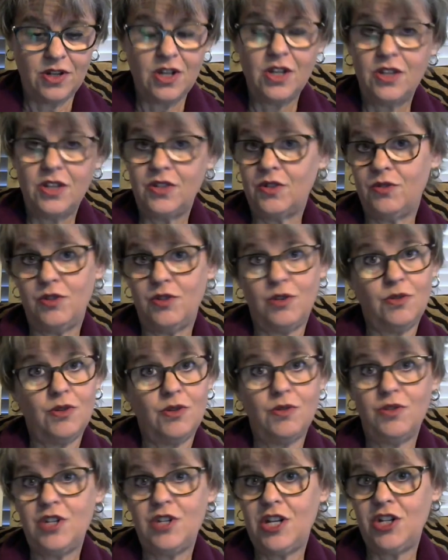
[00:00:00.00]
So don't go
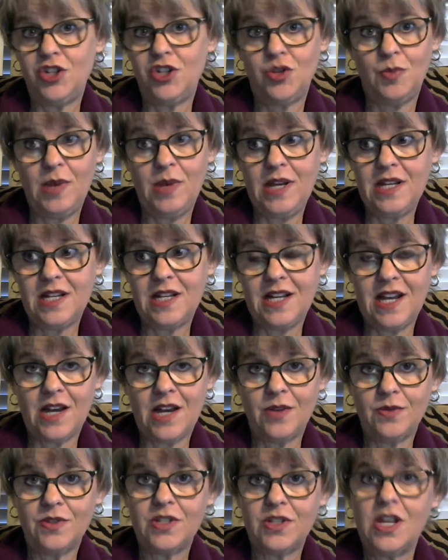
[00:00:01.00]
change your bank
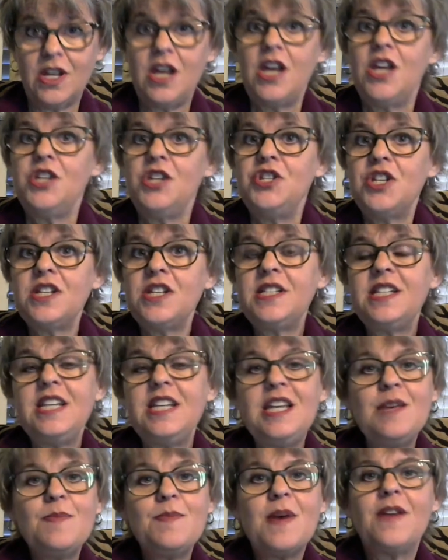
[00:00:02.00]
accounts. Just
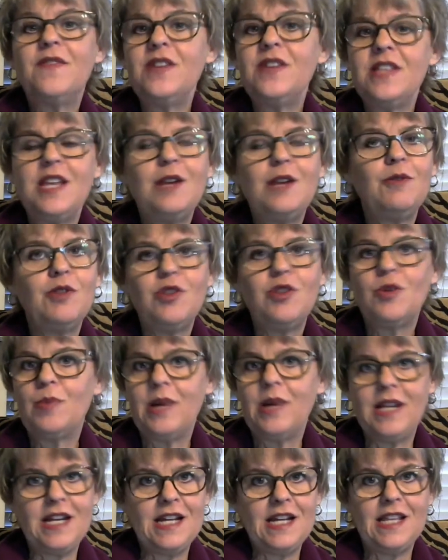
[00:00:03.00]
keep everything with your
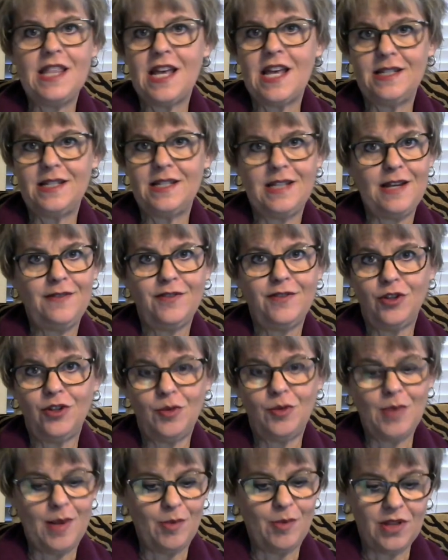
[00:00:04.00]
money in that safe little
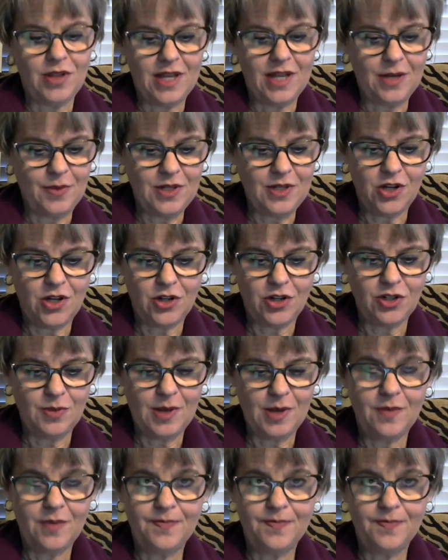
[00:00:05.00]
bubble like we talked about.